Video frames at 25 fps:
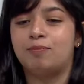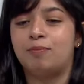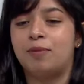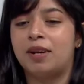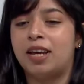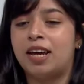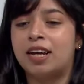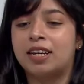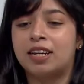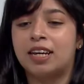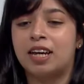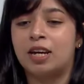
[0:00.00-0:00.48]

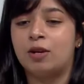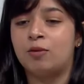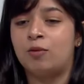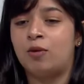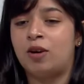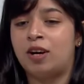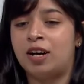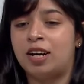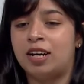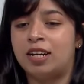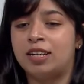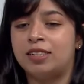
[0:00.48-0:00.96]
black and
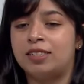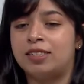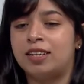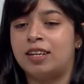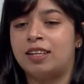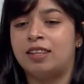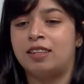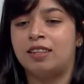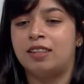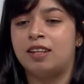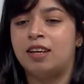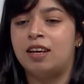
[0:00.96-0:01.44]
white,
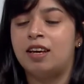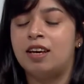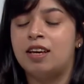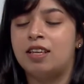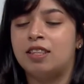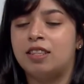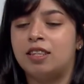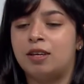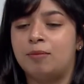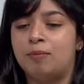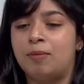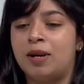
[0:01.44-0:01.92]
and
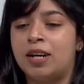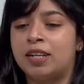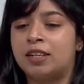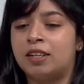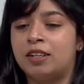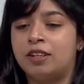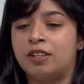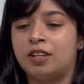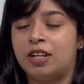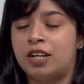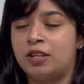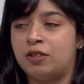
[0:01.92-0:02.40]
the
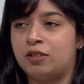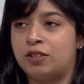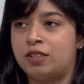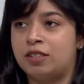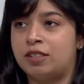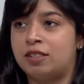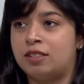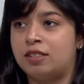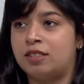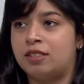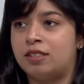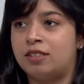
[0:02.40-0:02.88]
background
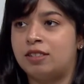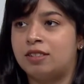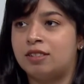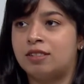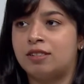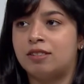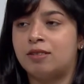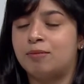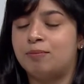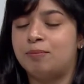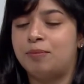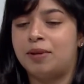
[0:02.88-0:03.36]
is
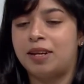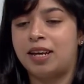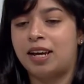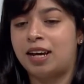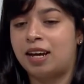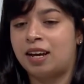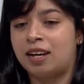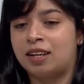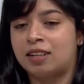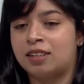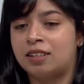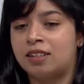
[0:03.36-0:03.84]

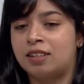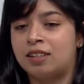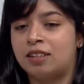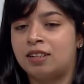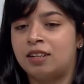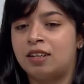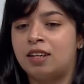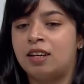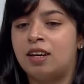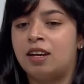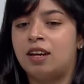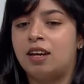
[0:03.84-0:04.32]
black,
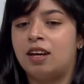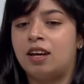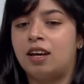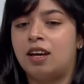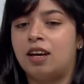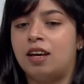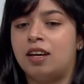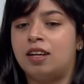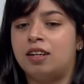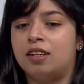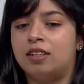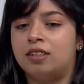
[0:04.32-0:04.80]

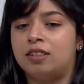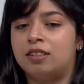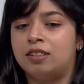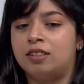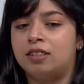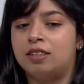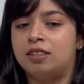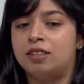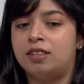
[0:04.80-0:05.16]
and